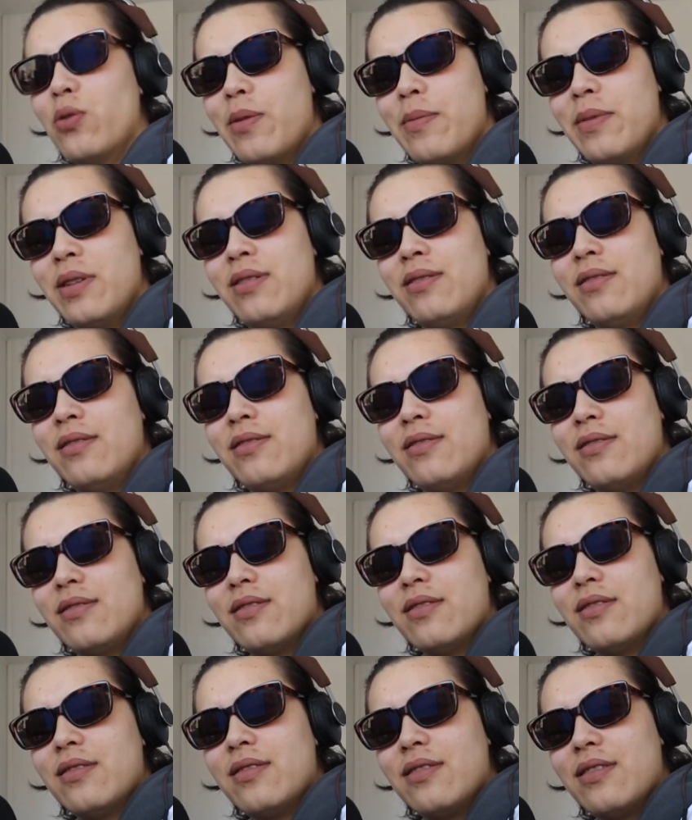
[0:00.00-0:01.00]
women
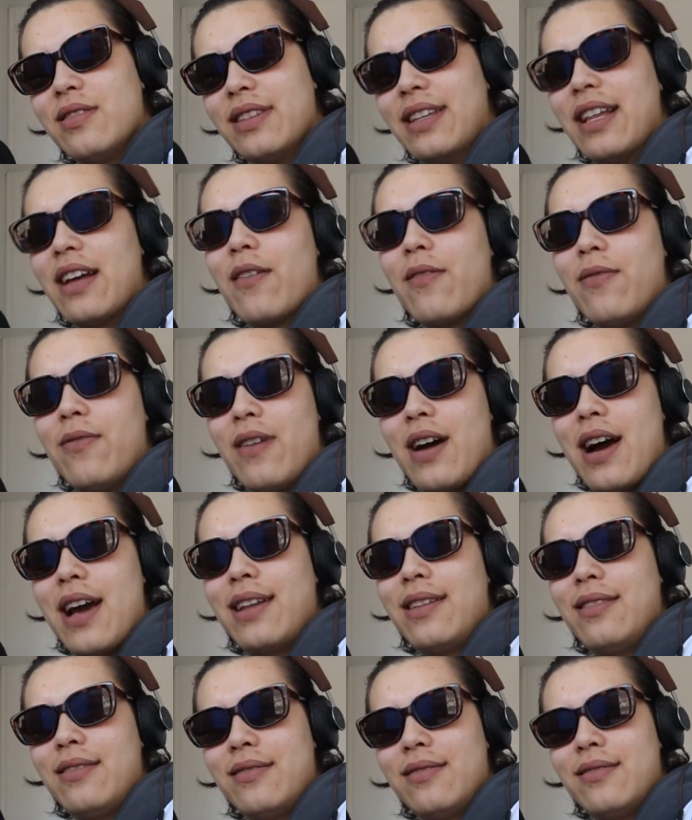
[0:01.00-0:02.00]
that are
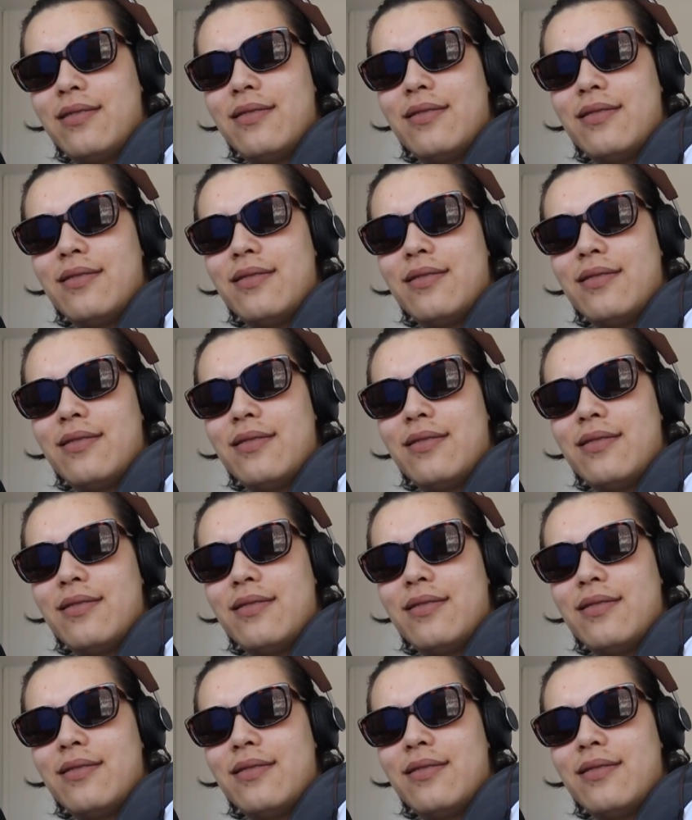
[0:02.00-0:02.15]
fighting,